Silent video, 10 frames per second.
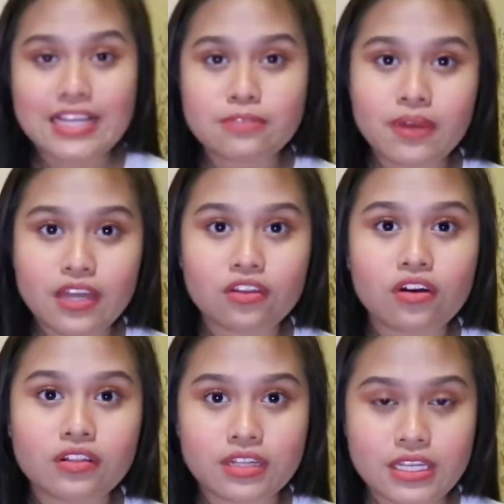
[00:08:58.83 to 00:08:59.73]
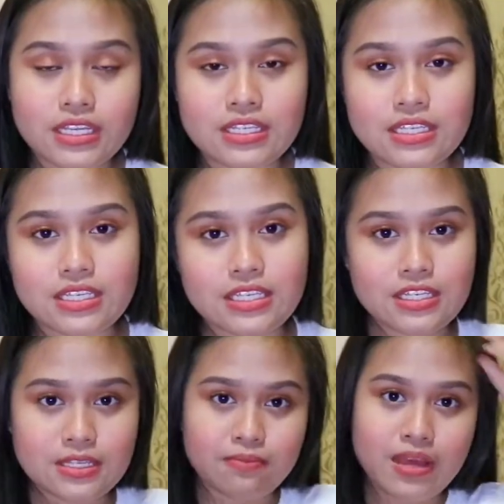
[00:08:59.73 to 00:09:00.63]
Last but not least
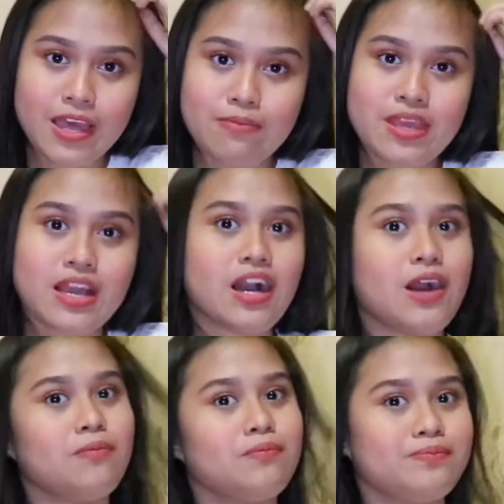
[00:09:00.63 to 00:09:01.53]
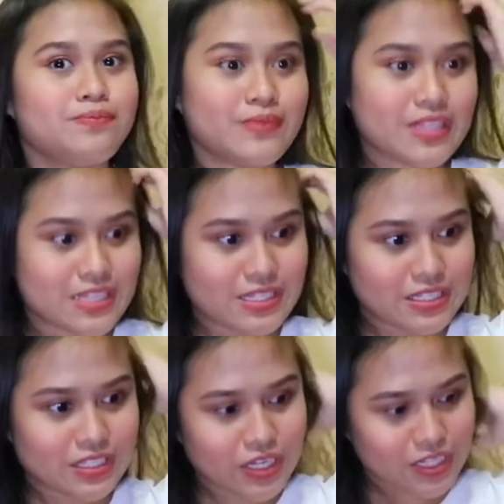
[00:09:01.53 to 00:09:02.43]
is my makeup. Is
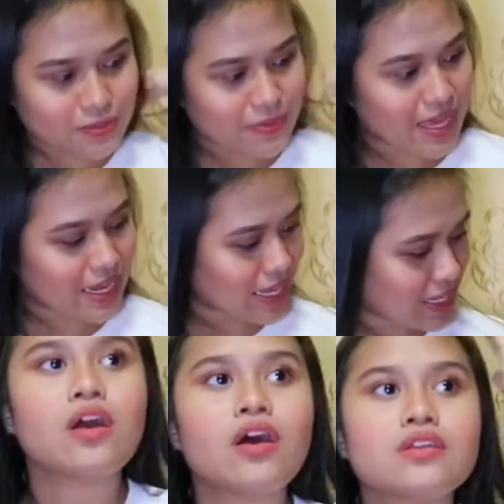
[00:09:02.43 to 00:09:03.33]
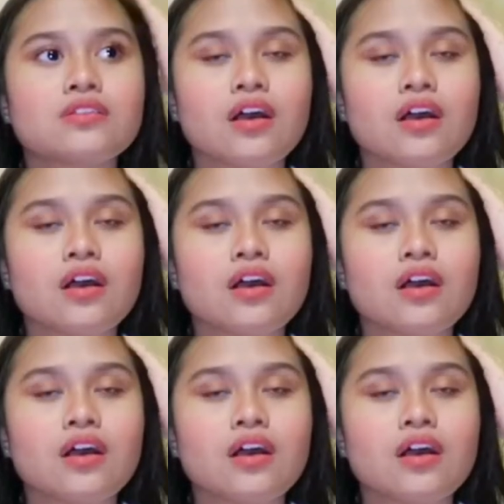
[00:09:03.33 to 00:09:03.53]
cosmetic, because